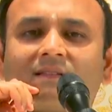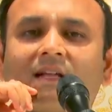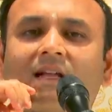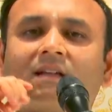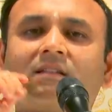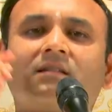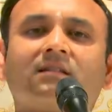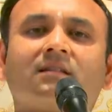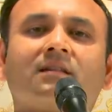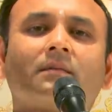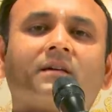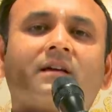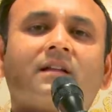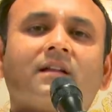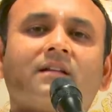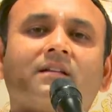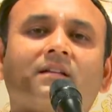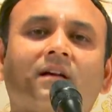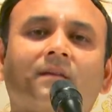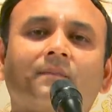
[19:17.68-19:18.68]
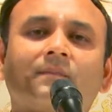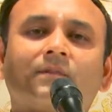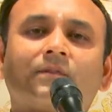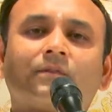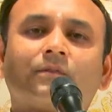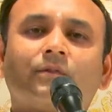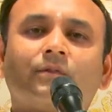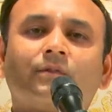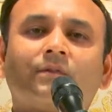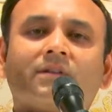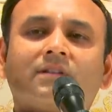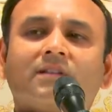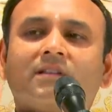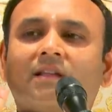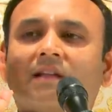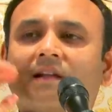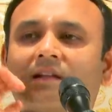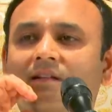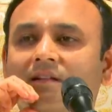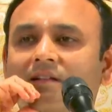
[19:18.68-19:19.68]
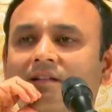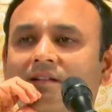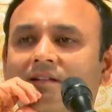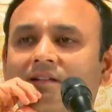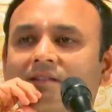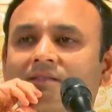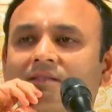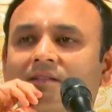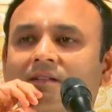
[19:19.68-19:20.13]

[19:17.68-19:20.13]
That regret comes to you at the end.